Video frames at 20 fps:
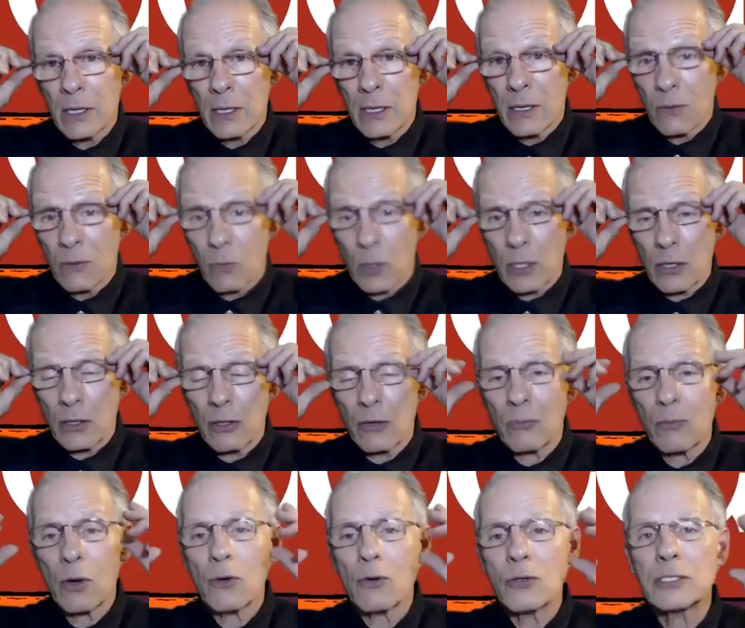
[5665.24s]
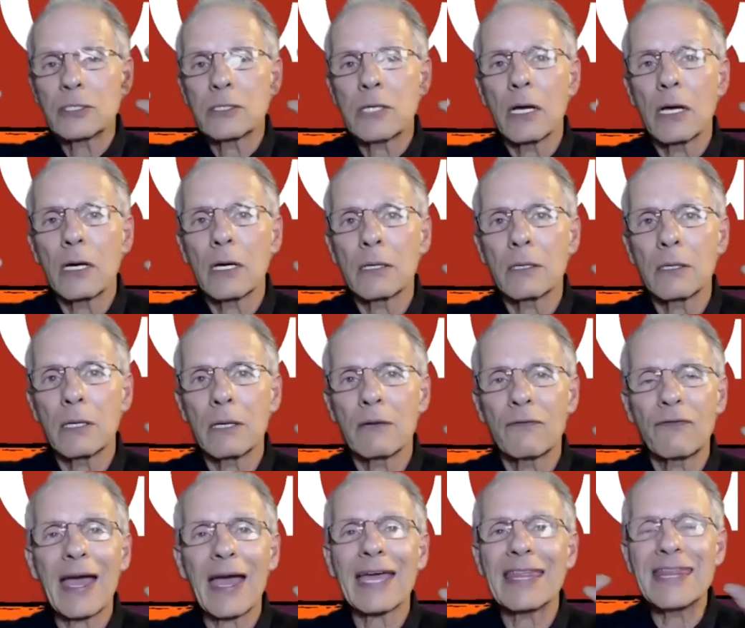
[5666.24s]
one of the most, in
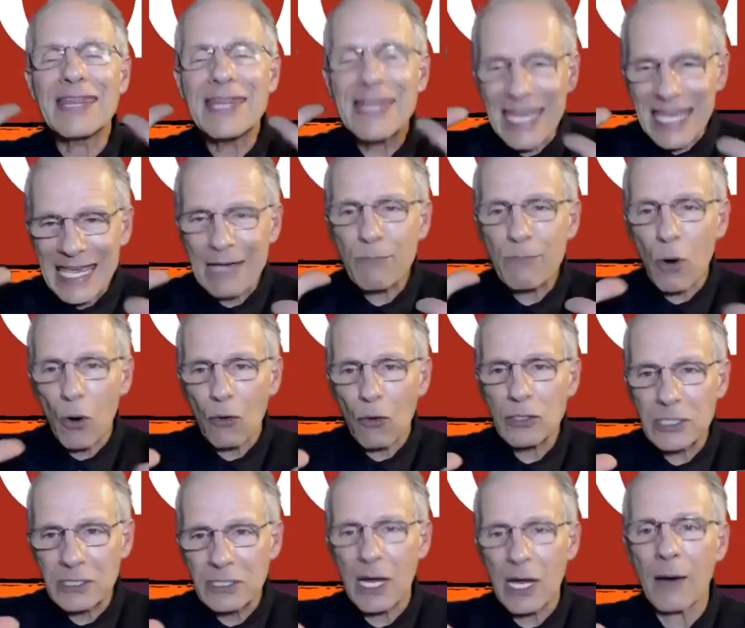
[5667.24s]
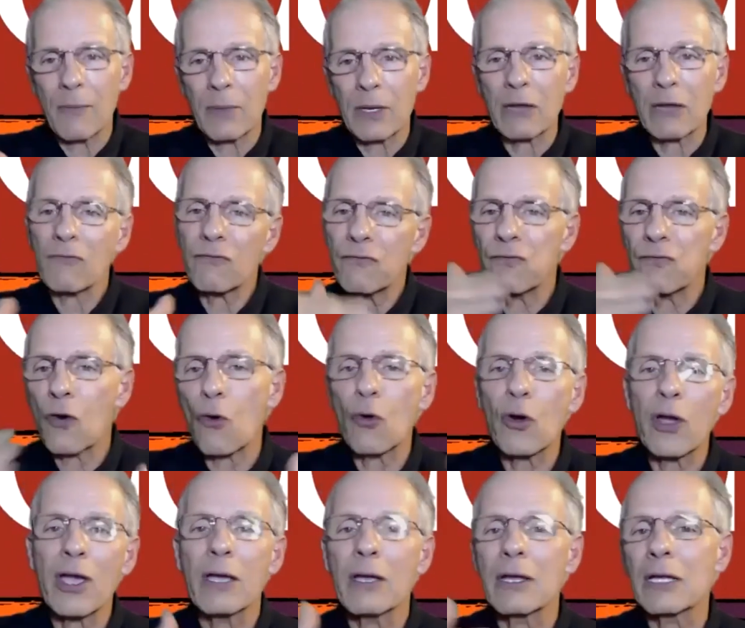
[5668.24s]
fact, the most dominant
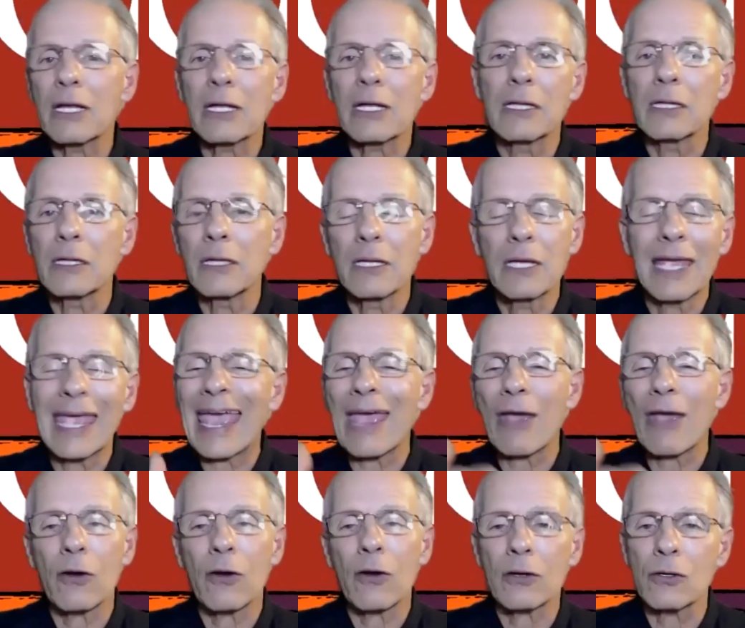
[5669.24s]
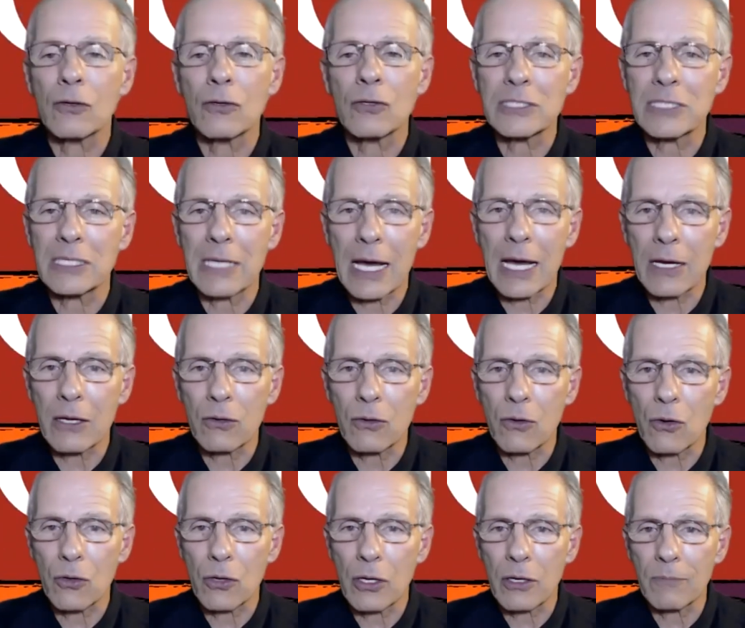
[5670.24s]
folk character is La
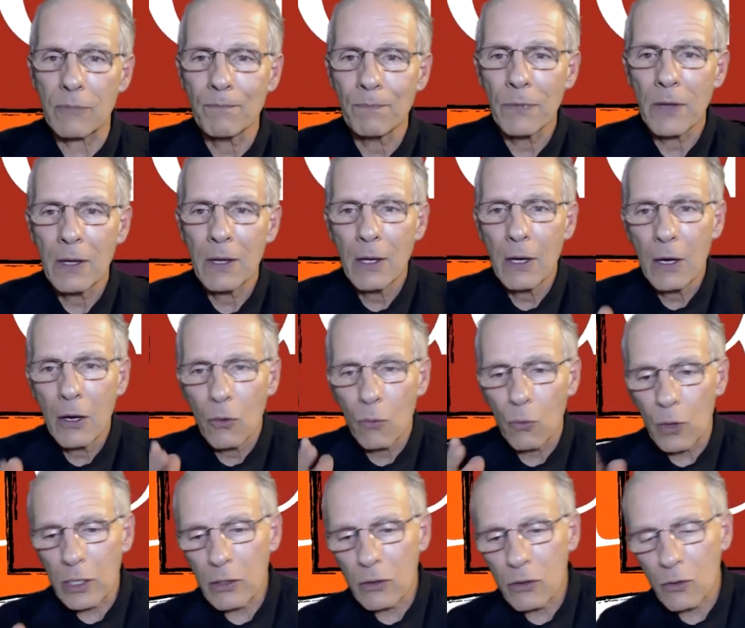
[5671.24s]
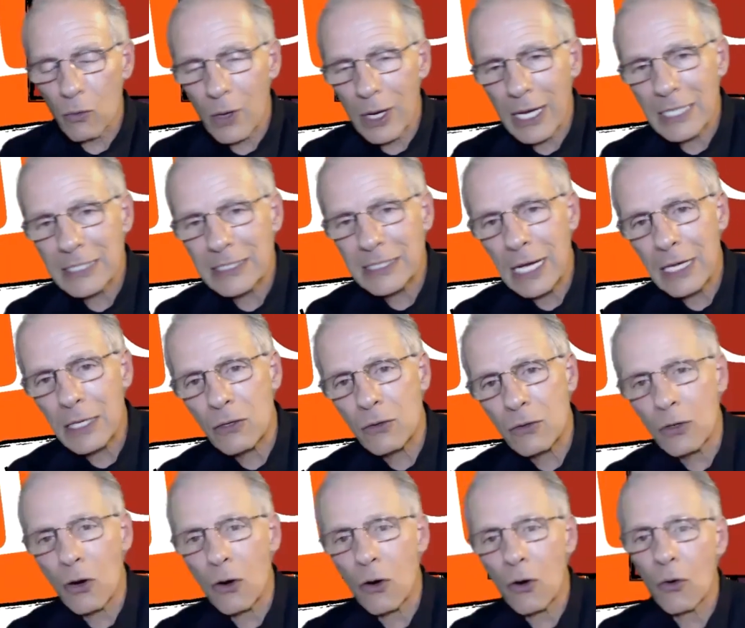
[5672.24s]
Llorona. One of the ways that you
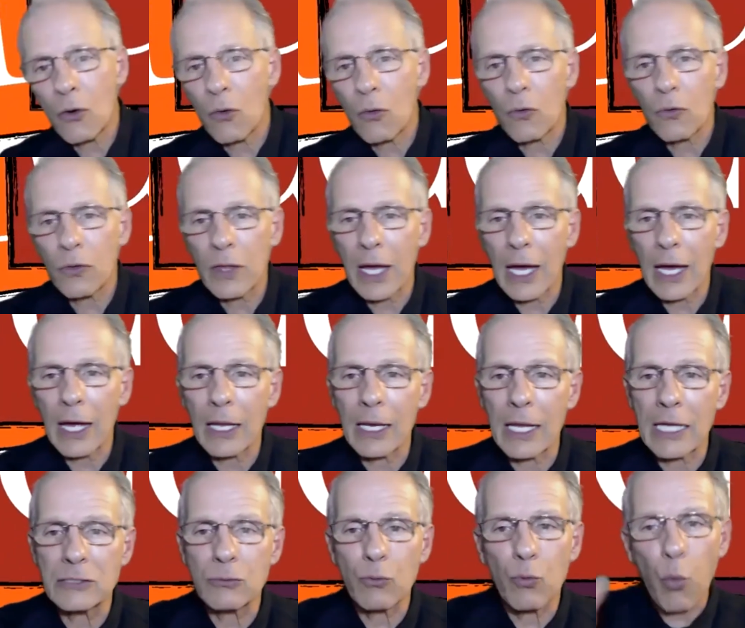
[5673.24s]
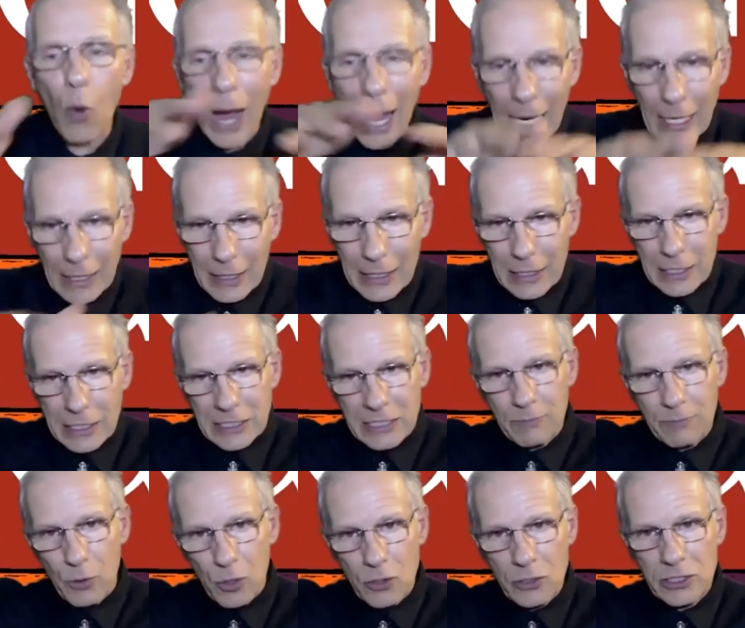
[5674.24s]
know that it's widely
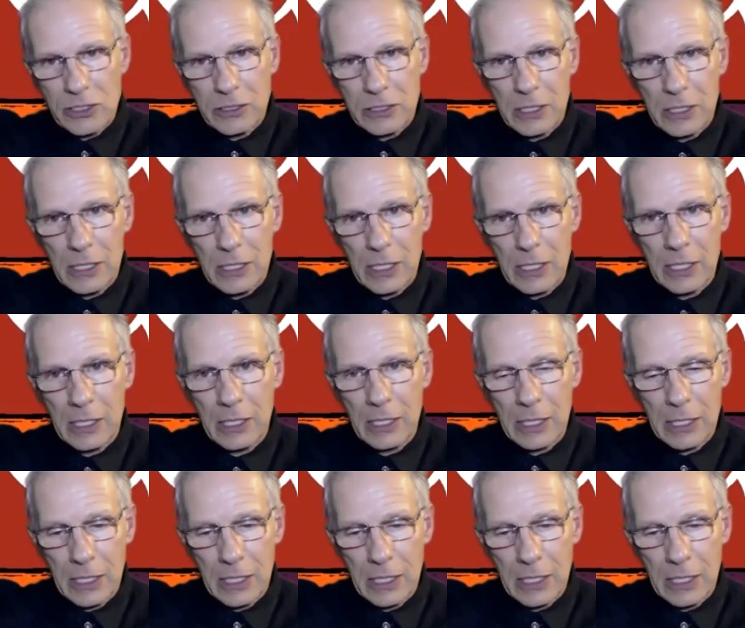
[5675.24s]
dispersed in